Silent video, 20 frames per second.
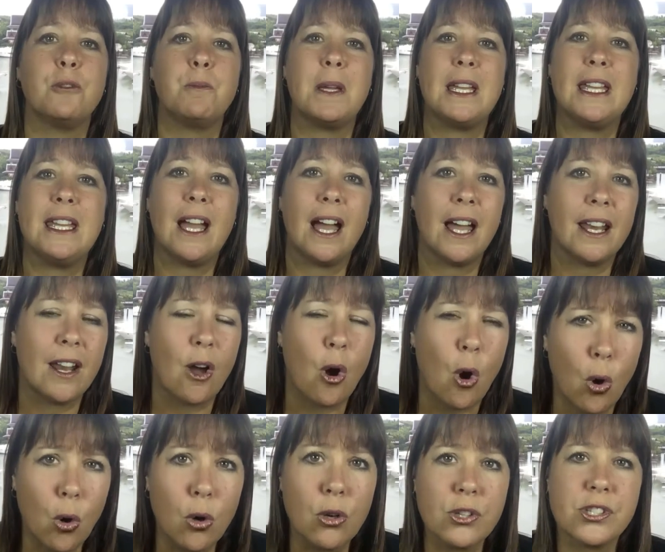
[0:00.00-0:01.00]
be an
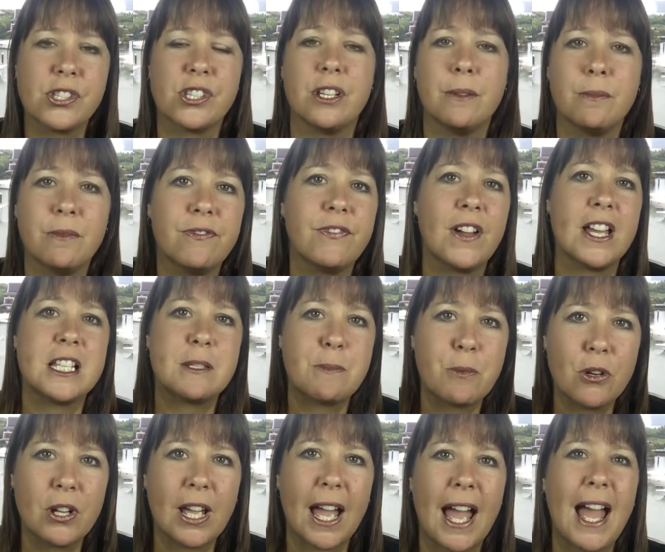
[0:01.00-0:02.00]
awesome
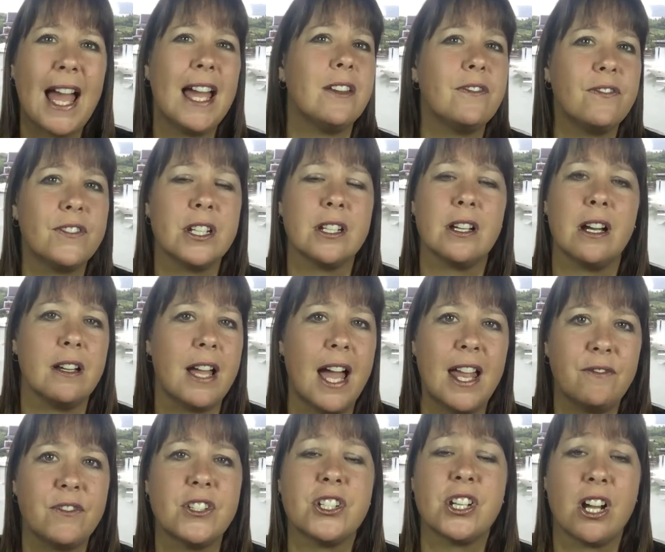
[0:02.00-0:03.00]
Facebook
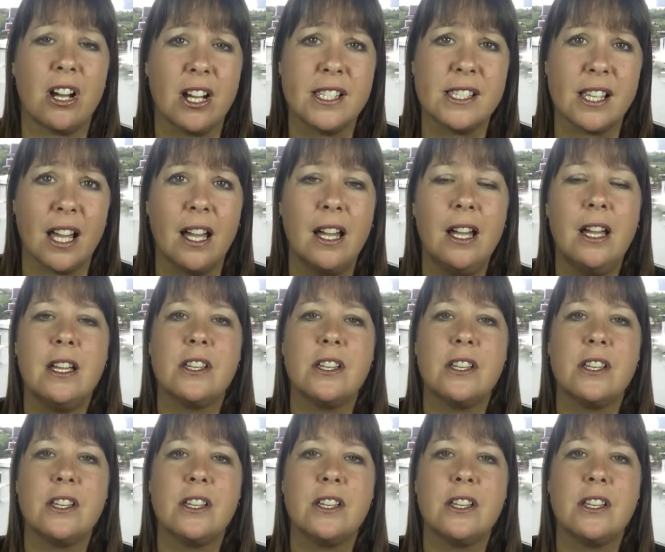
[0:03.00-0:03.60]
advertiser.